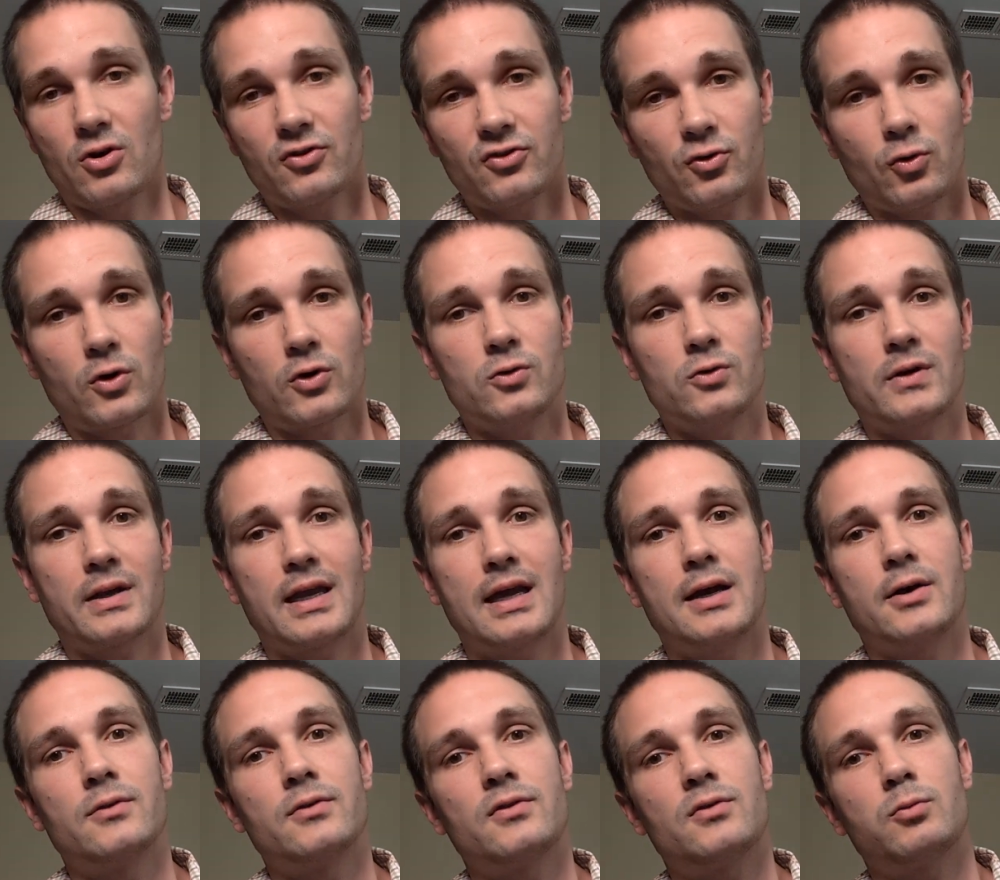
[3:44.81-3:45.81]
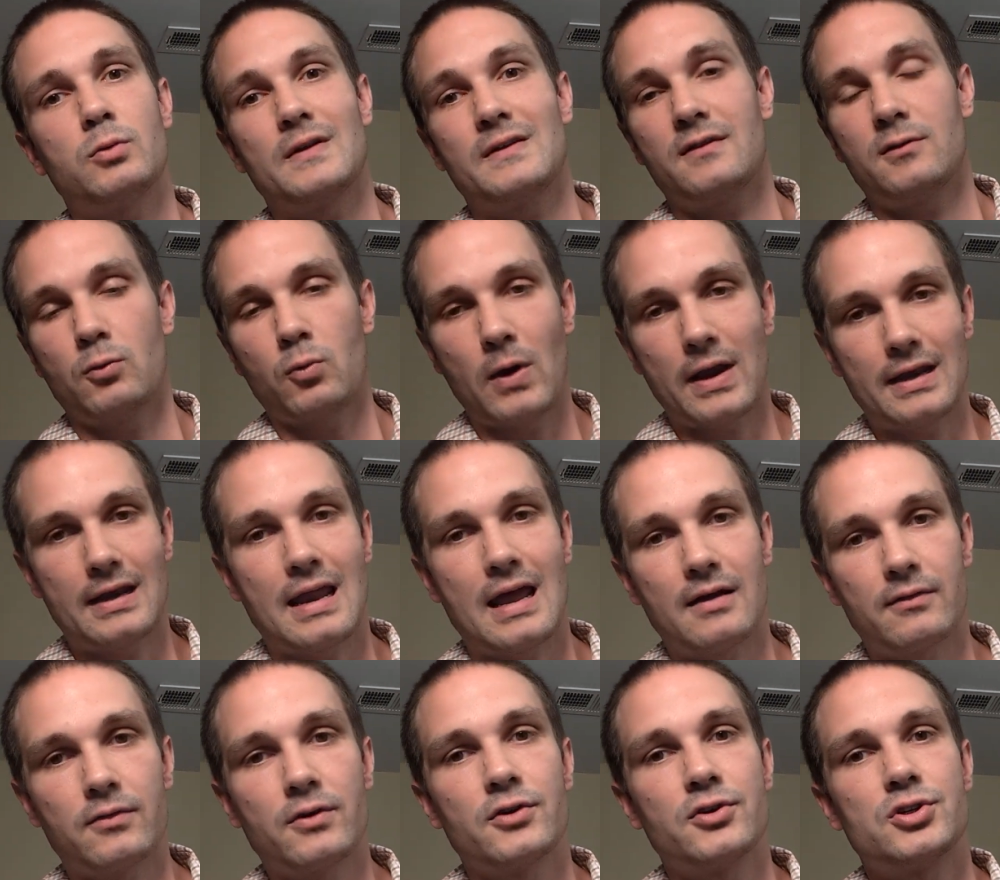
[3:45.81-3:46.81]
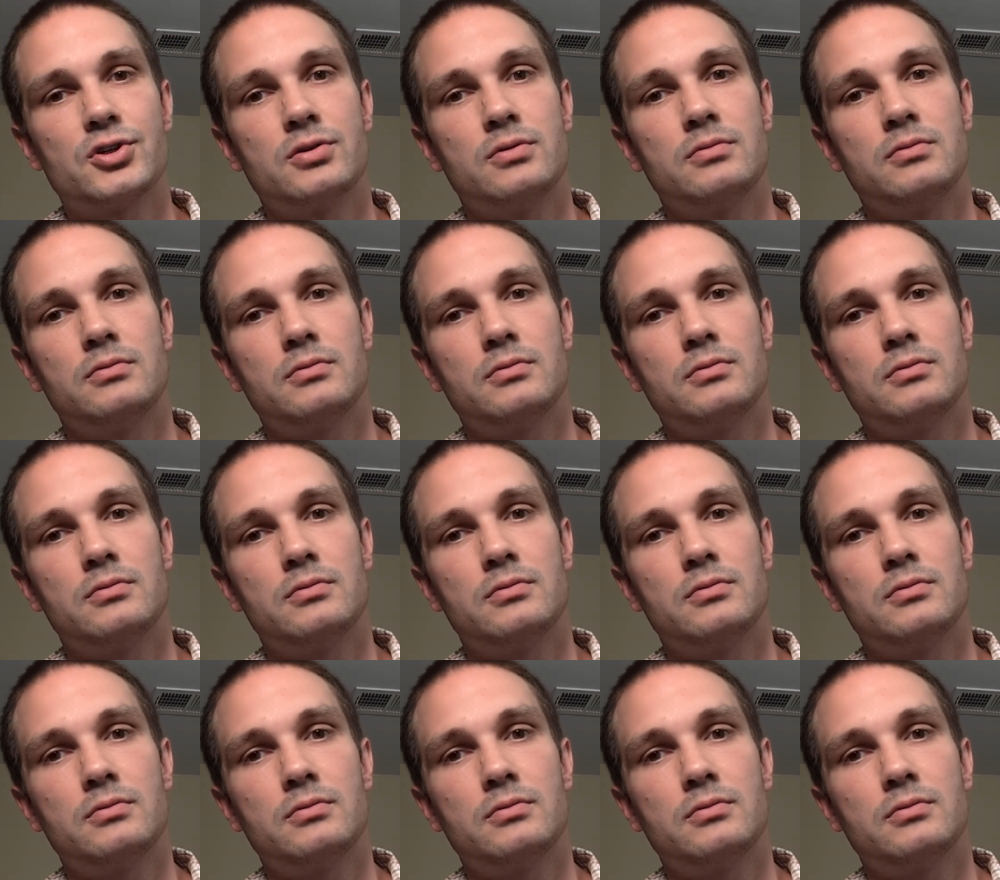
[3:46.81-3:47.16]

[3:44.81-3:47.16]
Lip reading: historical accounts, what's the weighted average